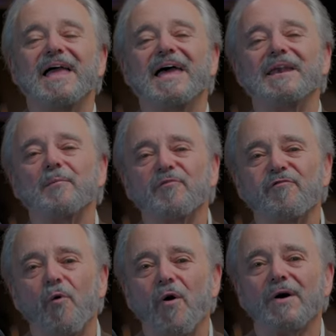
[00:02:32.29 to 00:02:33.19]
And number
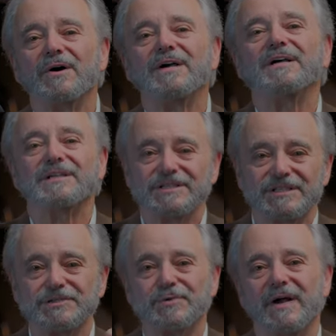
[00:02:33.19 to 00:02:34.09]
four,
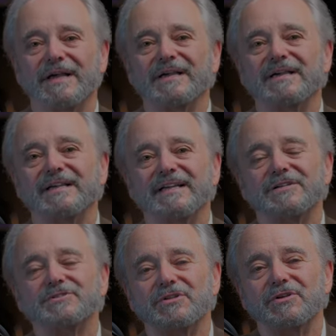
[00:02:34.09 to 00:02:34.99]
Tishrei
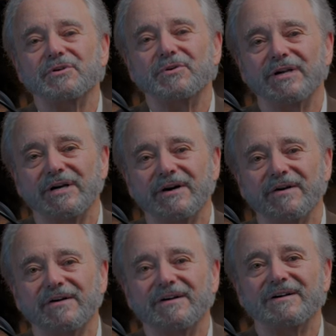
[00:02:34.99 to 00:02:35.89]
is the new
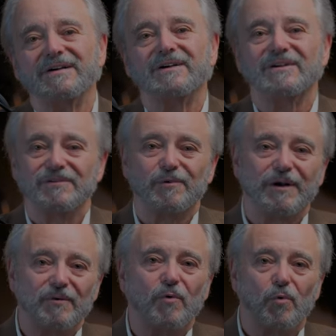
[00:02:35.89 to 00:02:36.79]
year
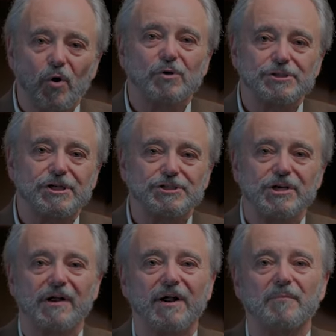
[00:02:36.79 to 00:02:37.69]
when Rosh
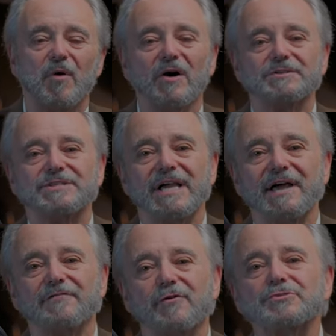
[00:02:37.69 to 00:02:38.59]
Hashanah marks the
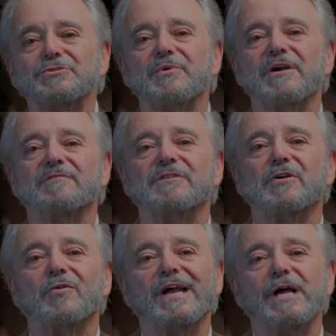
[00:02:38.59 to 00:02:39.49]
anniversary of the
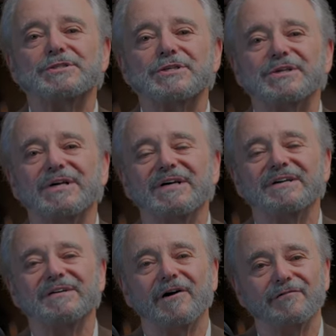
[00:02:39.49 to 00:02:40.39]
creation
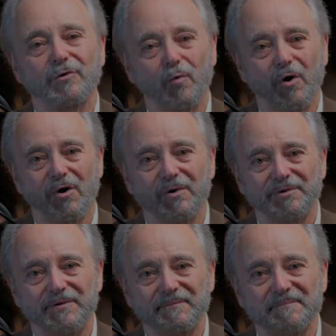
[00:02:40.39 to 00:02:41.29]
of the
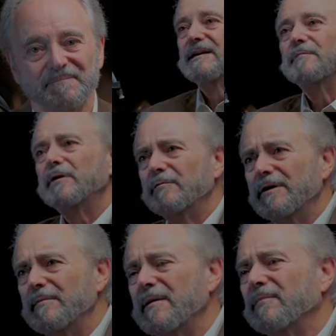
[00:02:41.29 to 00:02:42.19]
world. But
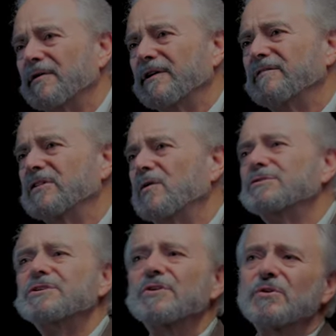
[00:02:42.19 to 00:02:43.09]
remember, even though
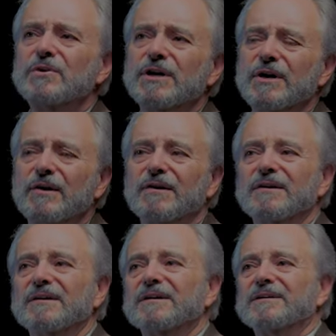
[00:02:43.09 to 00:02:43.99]
it's a new year,
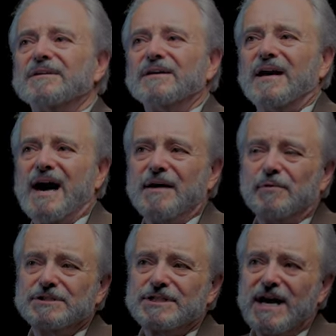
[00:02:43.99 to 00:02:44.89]
I
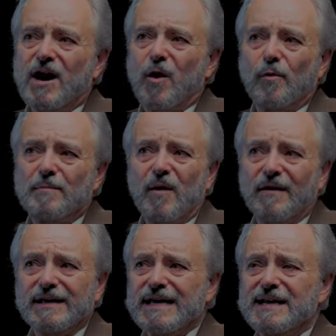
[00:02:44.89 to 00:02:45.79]
would say, are we
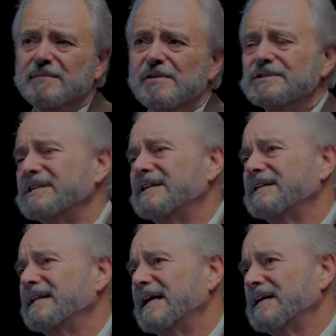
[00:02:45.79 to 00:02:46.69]
party animals?
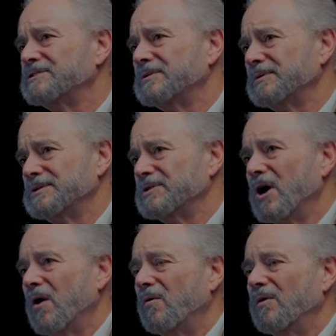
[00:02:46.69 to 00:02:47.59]
And the answer is
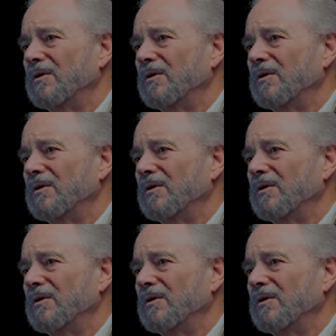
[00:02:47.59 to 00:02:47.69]
no.